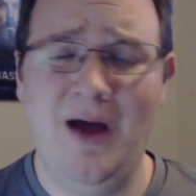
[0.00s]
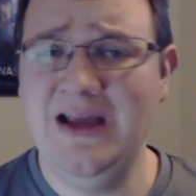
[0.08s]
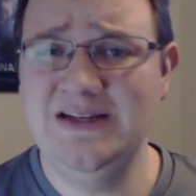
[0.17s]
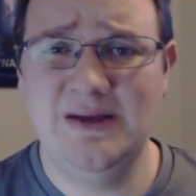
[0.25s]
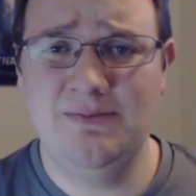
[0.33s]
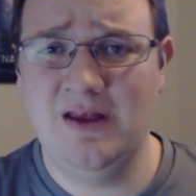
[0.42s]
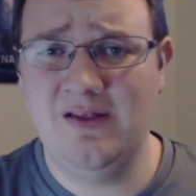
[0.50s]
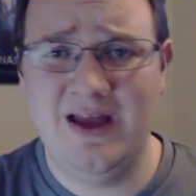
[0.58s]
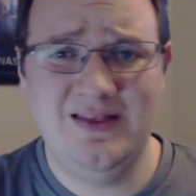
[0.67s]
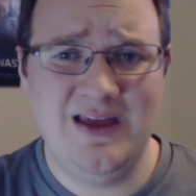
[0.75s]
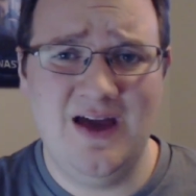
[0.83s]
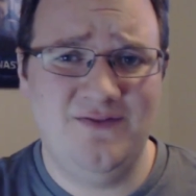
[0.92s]
buying
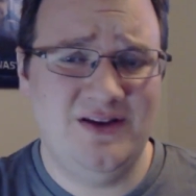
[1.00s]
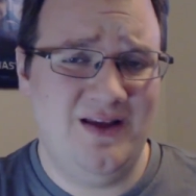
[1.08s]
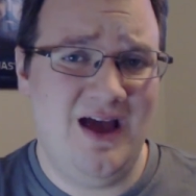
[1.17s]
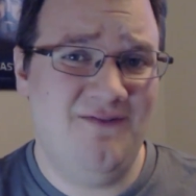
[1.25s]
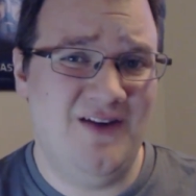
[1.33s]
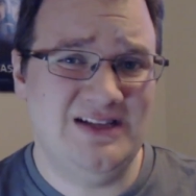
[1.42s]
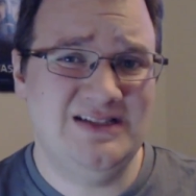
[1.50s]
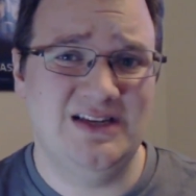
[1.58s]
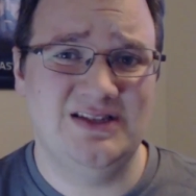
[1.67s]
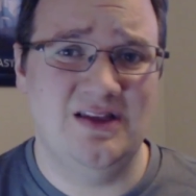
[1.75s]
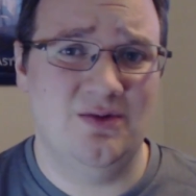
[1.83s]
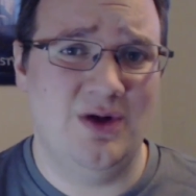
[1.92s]
something like the F-
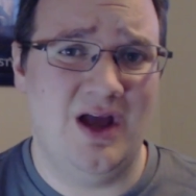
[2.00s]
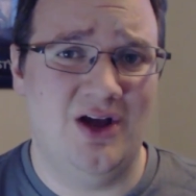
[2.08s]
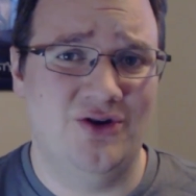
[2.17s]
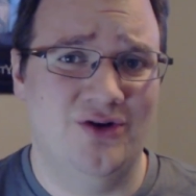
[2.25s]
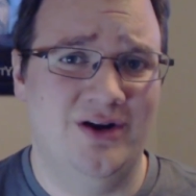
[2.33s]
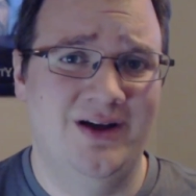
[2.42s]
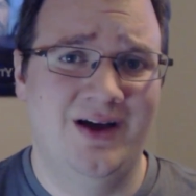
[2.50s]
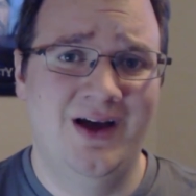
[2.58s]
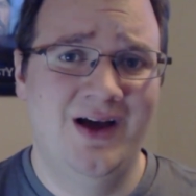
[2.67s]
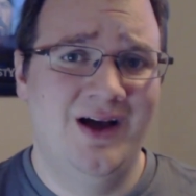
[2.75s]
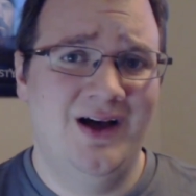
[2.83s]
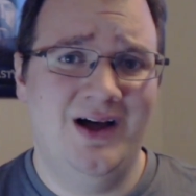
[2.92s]

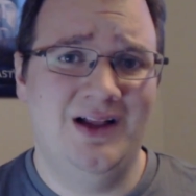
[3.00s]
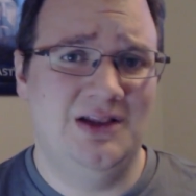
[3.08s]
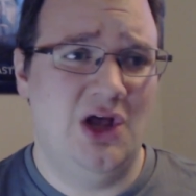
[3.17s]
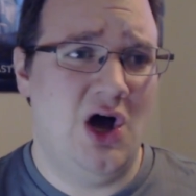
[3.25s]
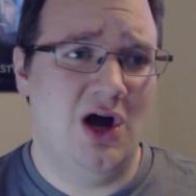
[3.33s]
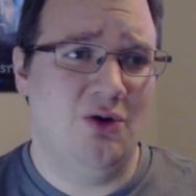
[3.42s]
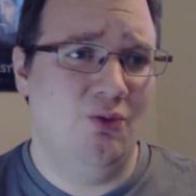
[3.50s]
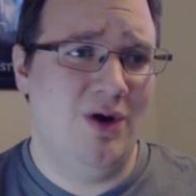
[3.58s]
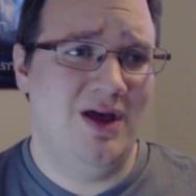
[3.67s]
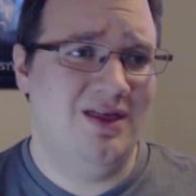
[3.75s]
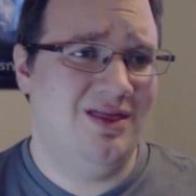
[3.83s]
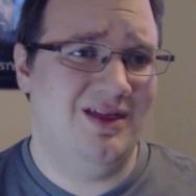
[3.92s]
FX6300
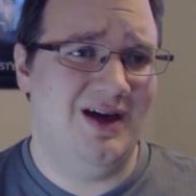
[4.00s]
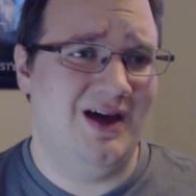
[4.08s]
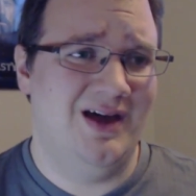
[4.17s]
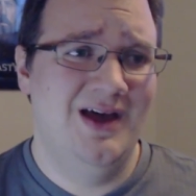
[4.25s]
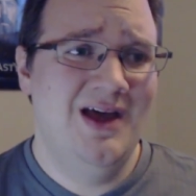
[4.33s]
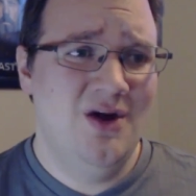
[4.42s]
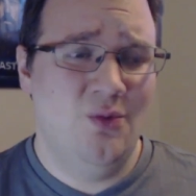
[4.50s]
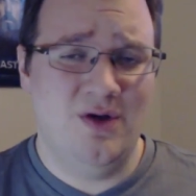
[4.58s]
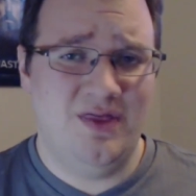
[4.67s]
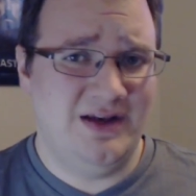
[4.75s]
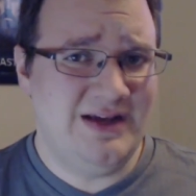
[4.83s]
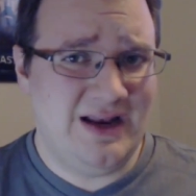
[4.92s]
along with, uh,
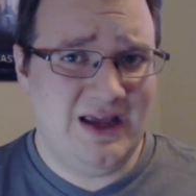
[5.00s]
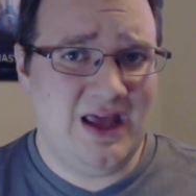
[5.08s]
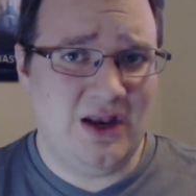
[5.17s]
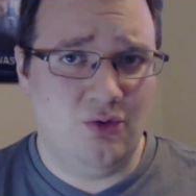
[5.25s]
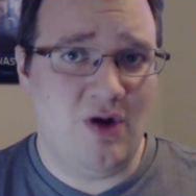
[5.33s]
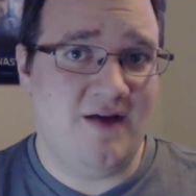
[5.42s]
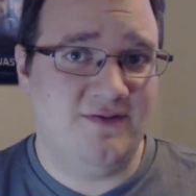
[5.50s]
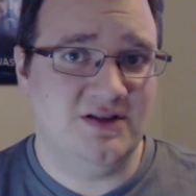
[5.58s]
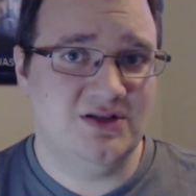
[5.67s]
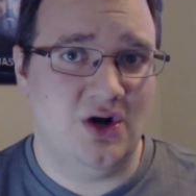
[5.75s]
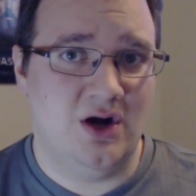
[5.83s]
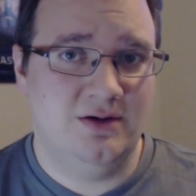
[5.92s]
with a dedicated
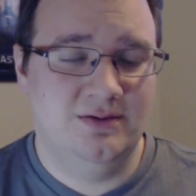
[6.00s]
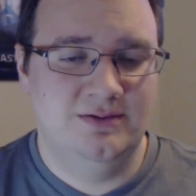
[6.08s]
graphics